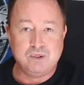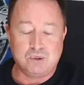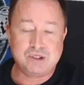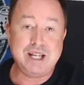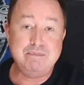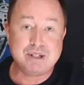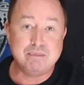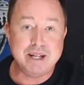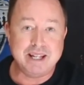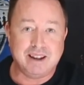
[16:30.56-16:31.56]
sort of seemed
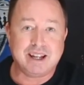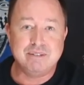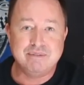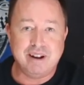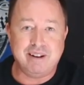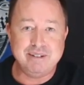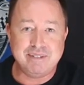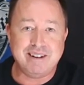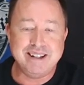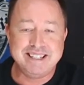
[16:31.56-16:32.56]
to me like a
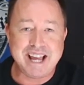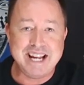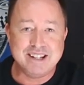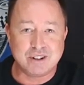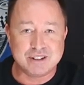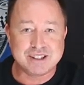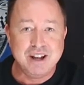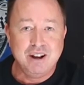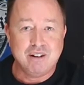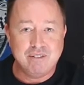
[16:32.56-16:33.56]
very, very dangerous,
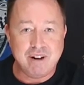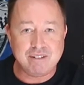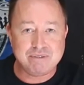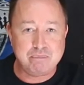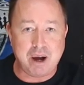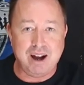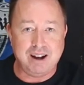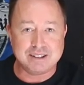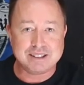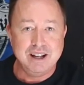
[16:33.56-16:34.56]
rough
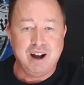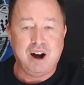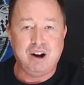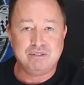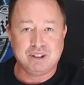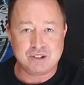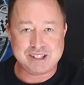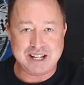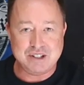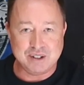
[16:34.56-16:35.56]
part of
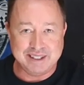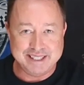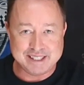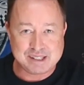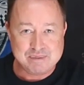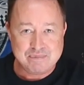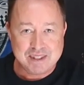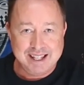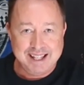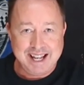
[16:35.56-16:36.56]
Los Angeles.
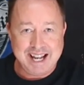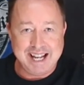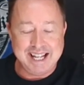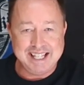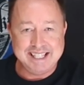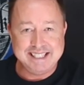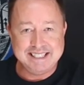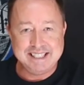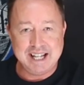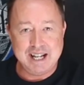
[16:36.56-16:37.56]

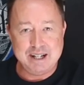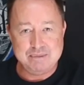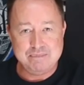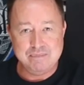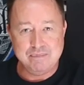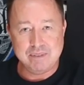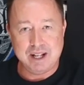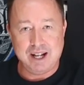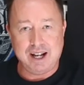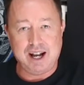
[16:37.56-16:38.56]
And
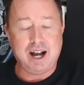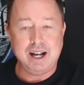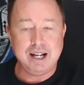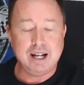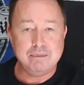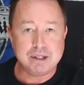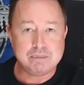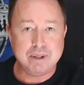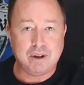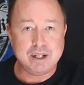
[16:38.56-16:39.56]
I
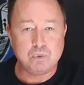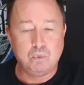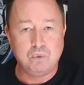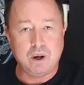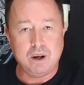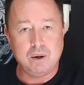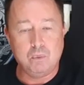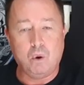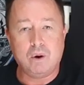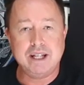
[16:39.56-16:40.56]
must be honest,
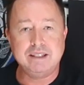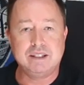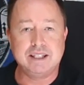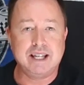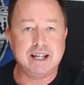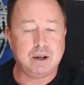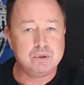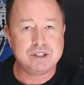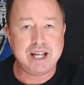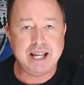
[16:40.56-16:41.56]
walking to the gig, I
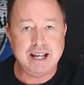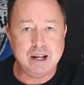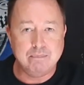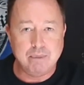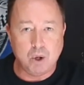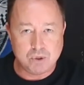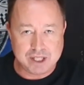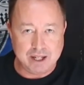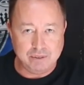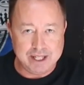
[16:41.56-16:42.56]
was staying in a
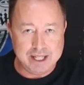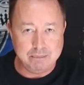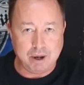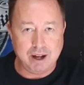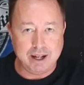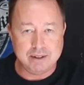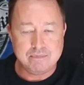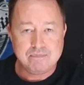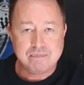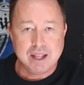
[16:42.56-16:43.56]
motel nearby,